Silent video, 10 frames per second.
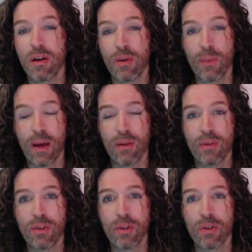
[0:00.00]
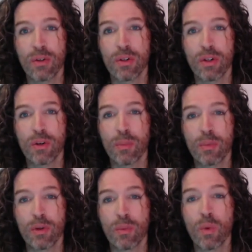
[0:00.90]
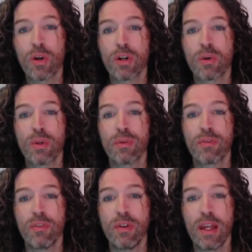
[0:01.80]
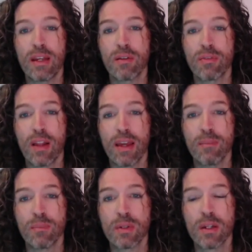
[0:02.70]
around your your your work with naked flames